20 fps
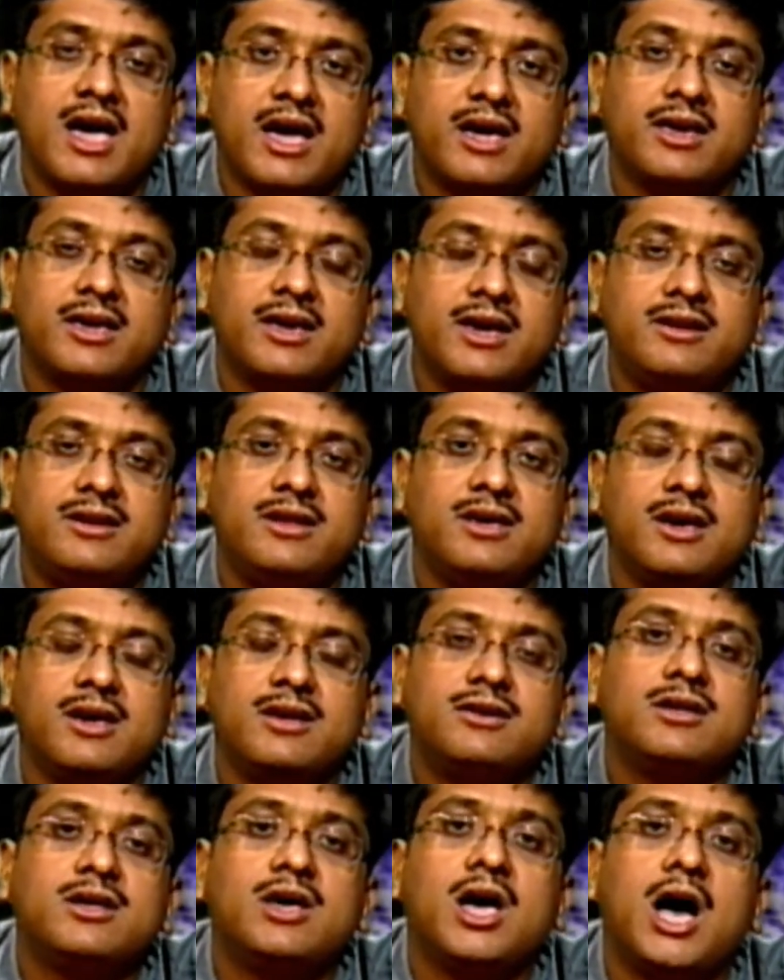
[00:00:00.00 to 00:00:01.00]
getting
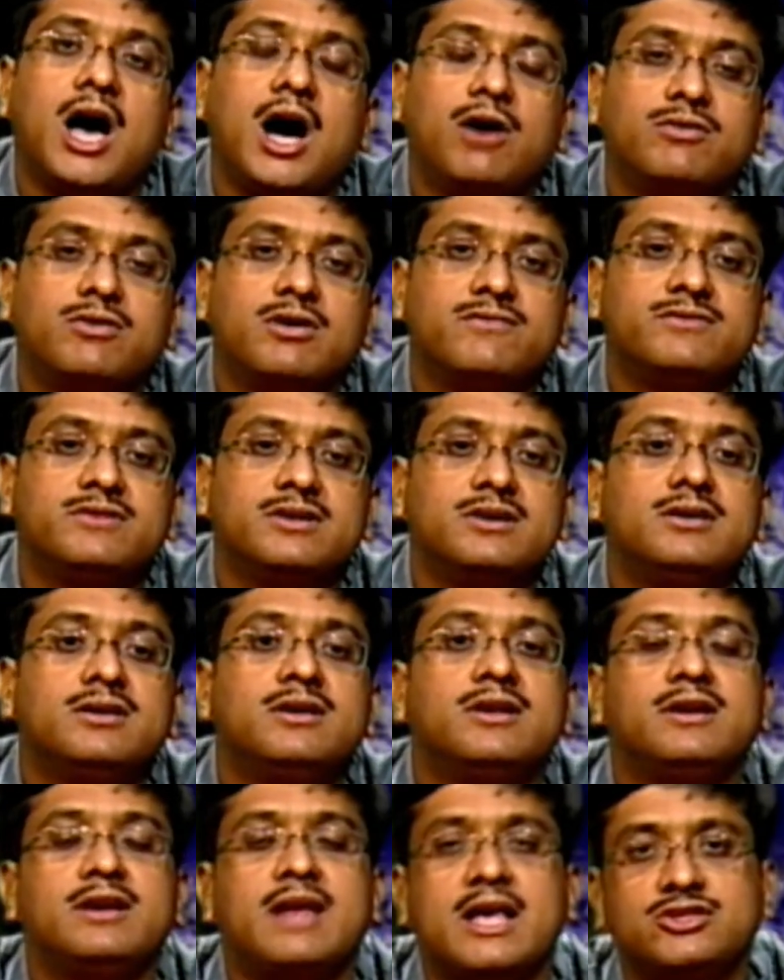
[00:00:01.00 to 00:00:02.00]
it out of the
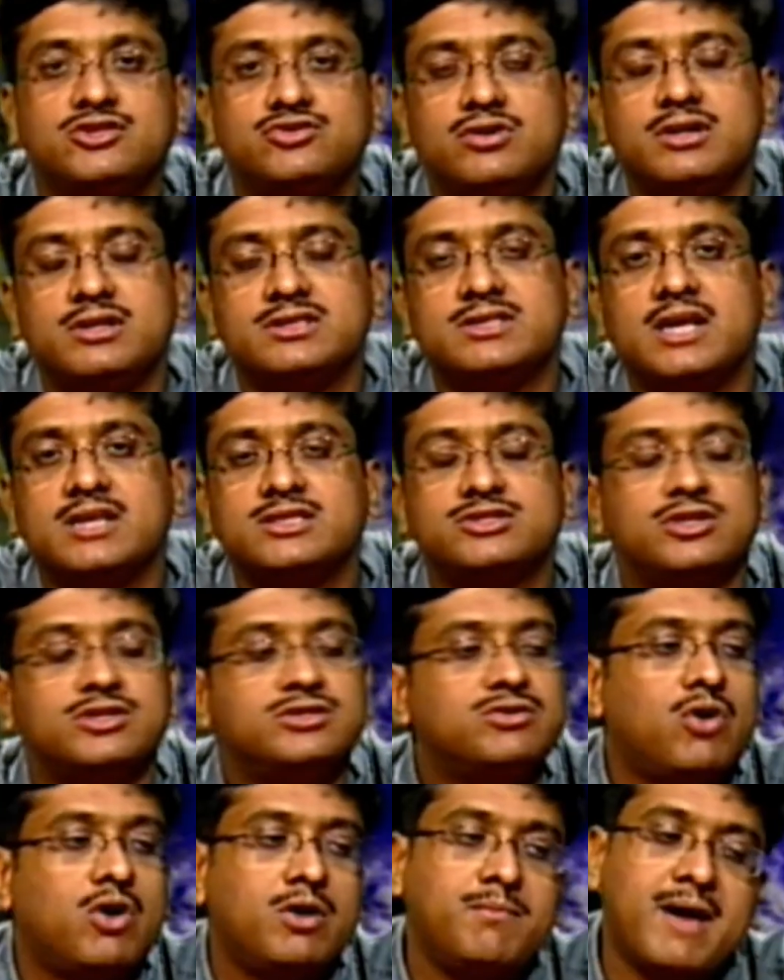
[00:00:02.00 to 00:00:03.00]
natural disasters
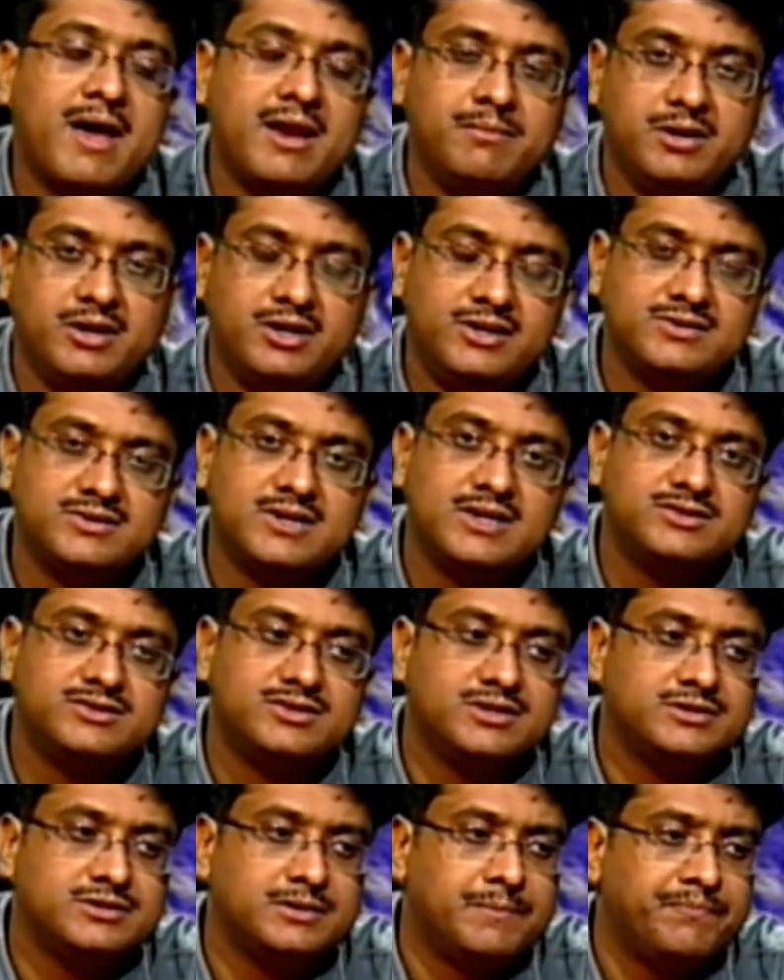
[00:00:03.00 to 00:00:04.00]
or man-made
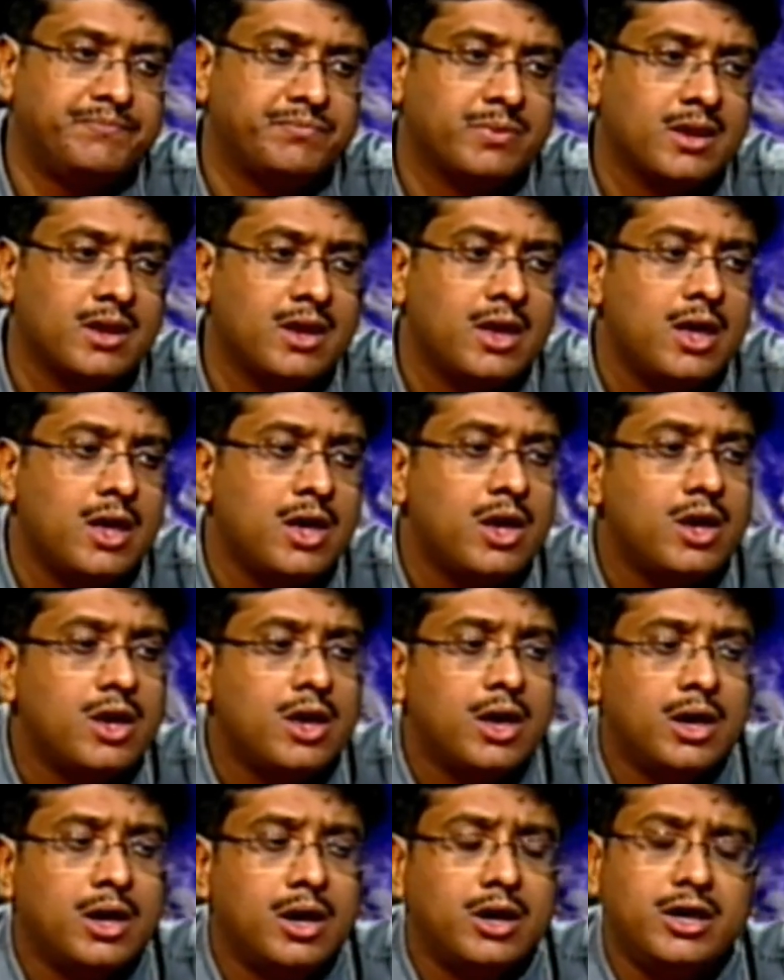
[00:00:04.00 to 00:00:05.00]
disasters.
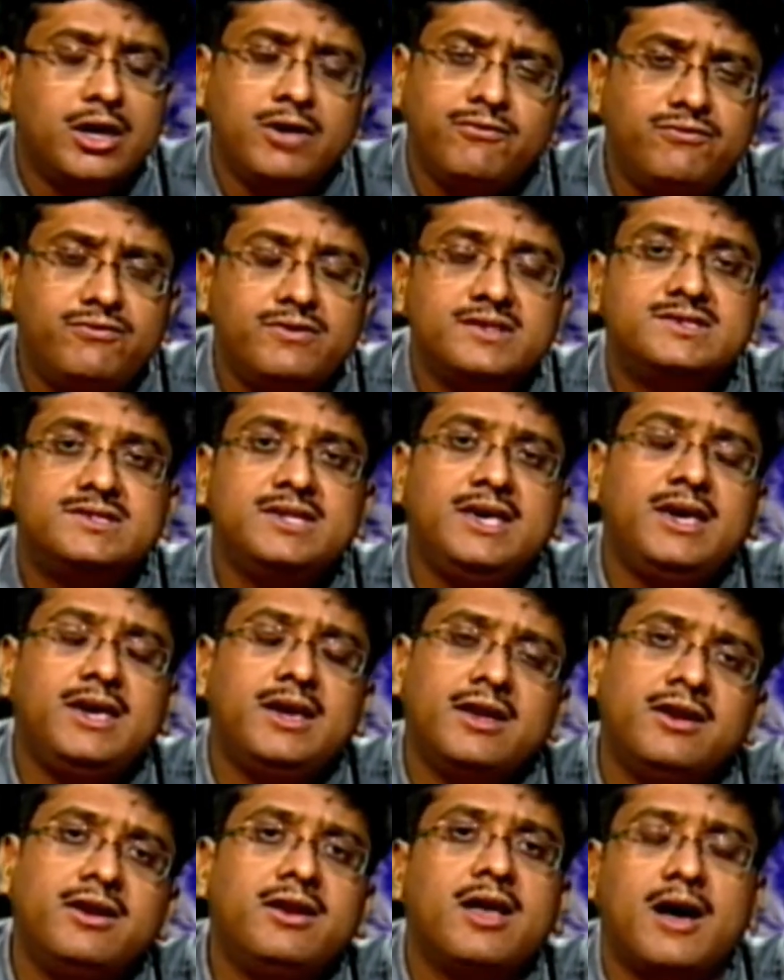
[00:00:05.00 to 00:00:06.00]
If we see
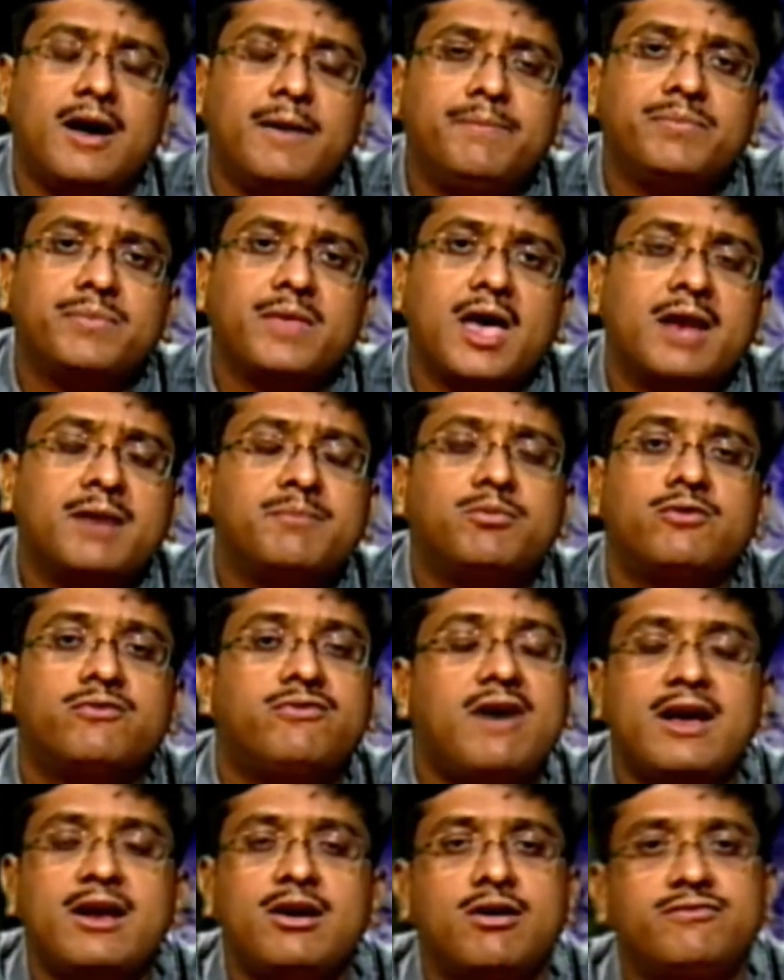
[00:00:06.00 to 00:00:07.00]
India and
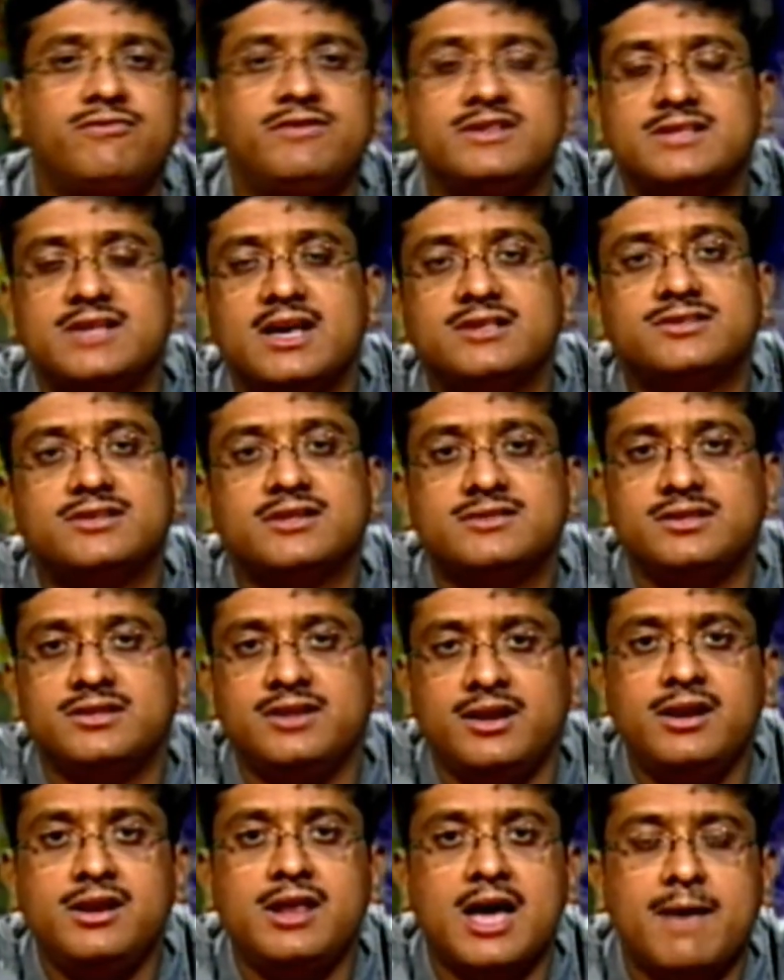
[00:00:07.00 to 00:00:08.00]
profile of disasters in
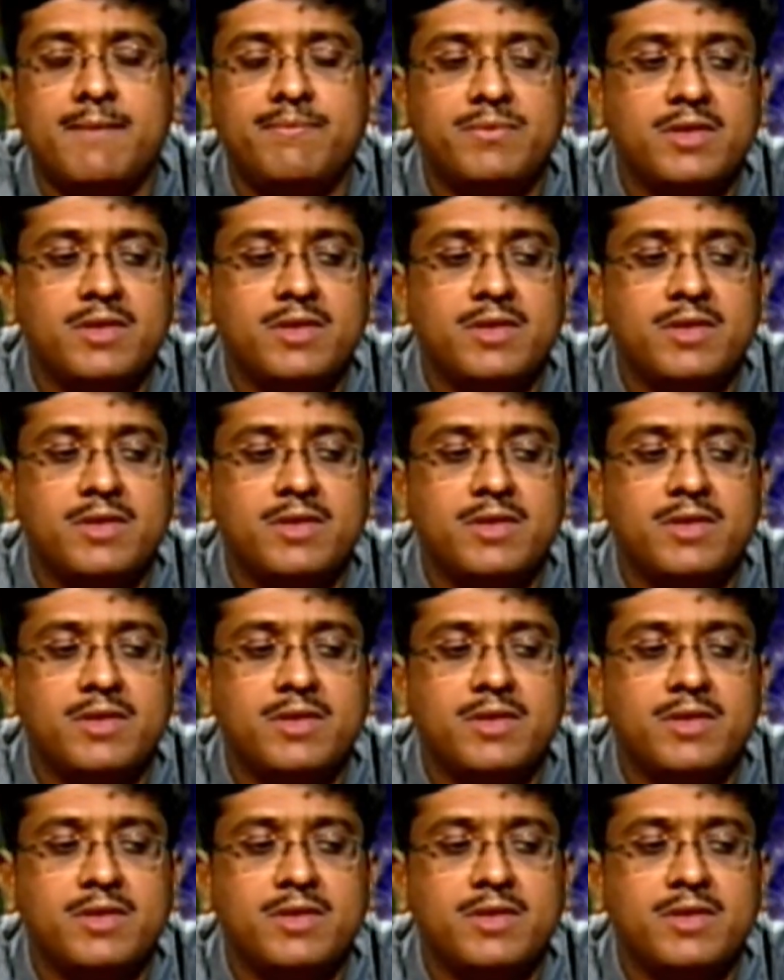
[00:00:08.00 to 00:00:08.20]
India